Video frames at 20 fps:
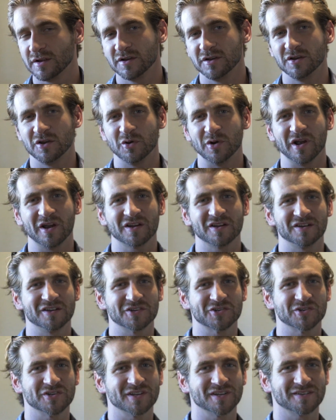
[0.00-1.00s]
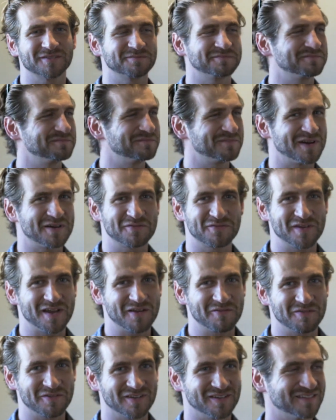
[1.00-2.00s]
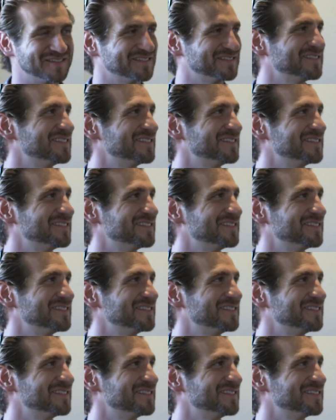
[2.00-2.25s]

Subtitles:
No air conditioning, my favorite.